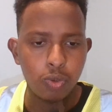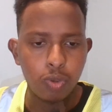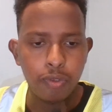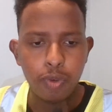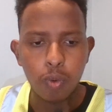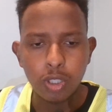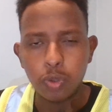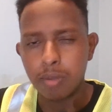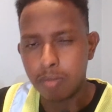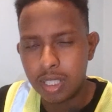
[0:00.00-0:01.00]
if you want
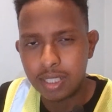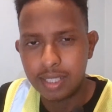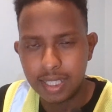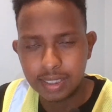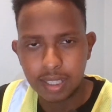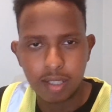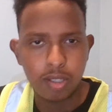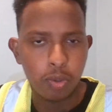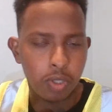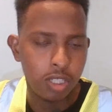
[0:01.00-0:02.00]
to embed data,
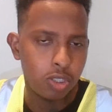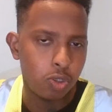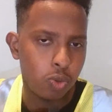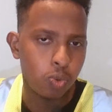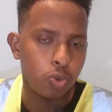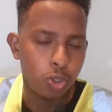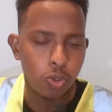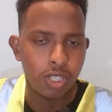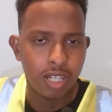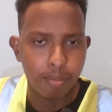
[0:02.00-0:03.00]
you need to
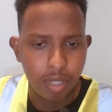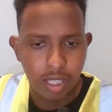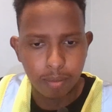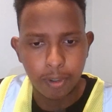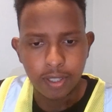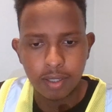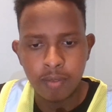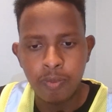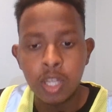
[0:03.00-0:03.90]
use an embedding model.